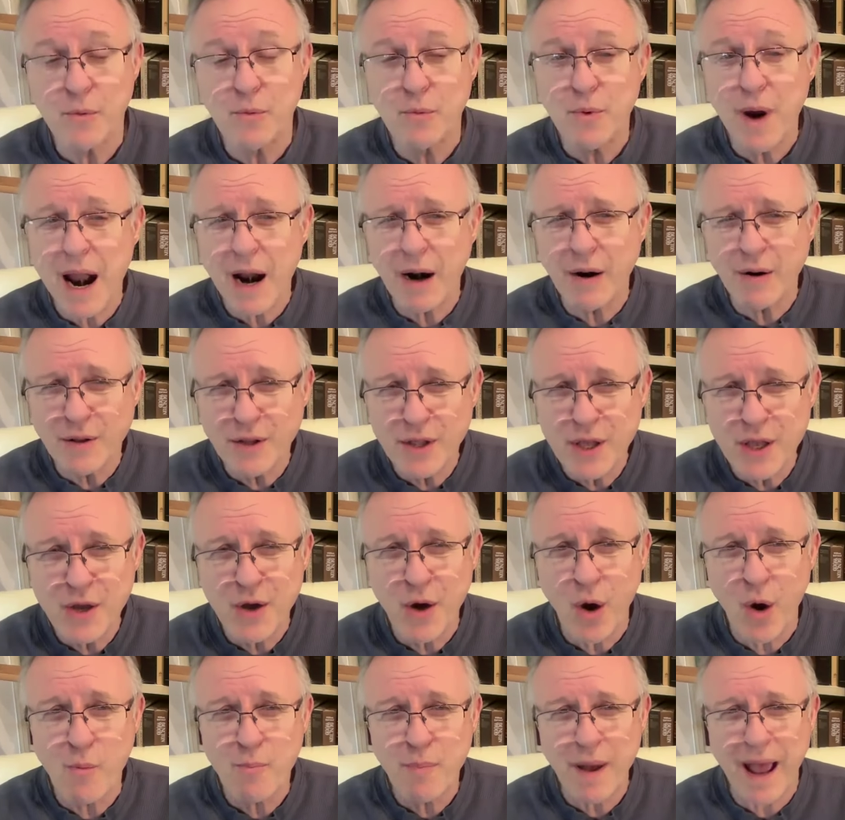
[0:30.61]
rarely
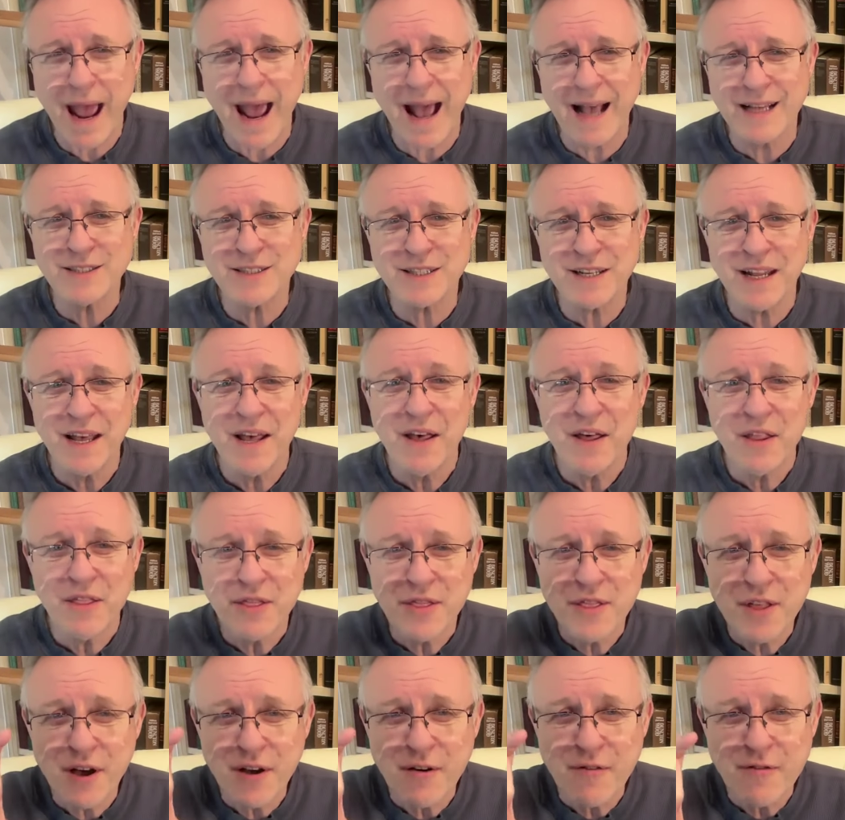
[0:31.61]
go past
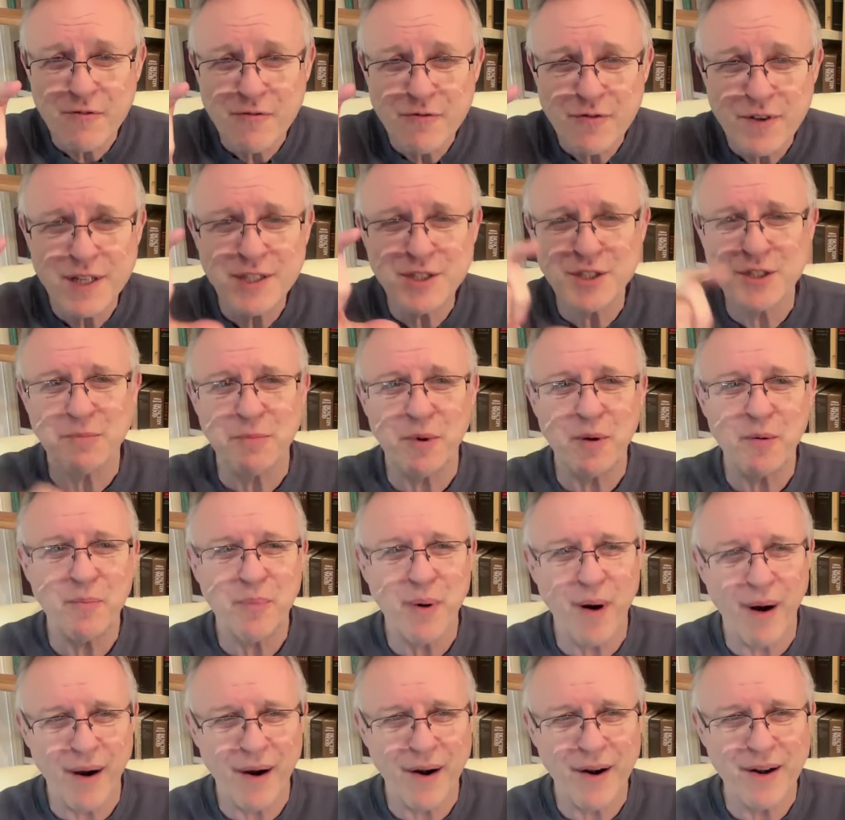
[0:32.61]
the visible
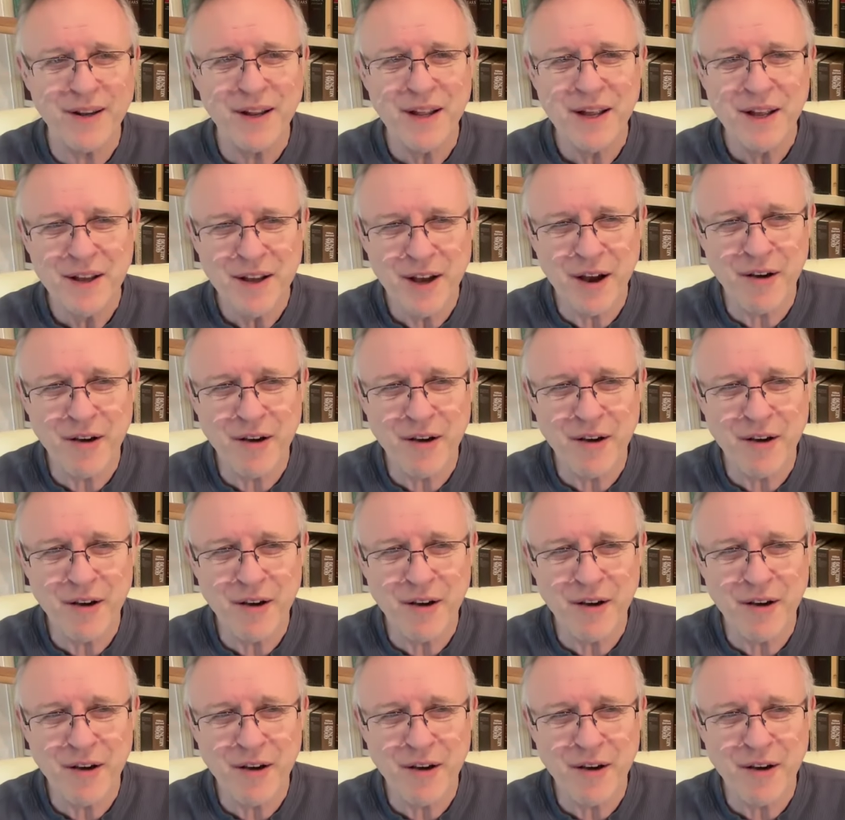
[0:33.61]
part